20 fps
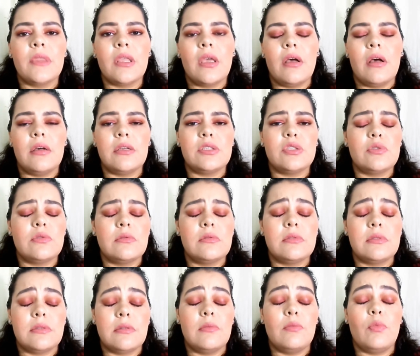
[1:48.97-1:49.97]

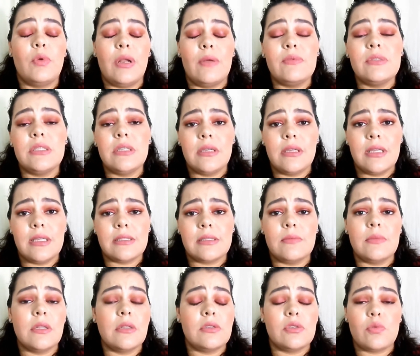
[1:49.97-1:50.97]
at
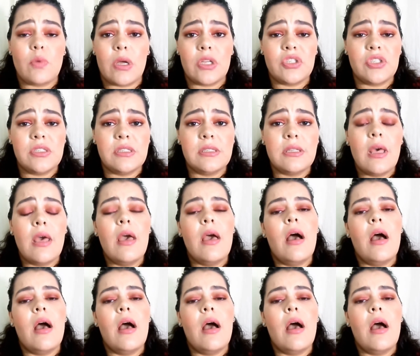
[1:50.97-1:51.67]
some of the swatches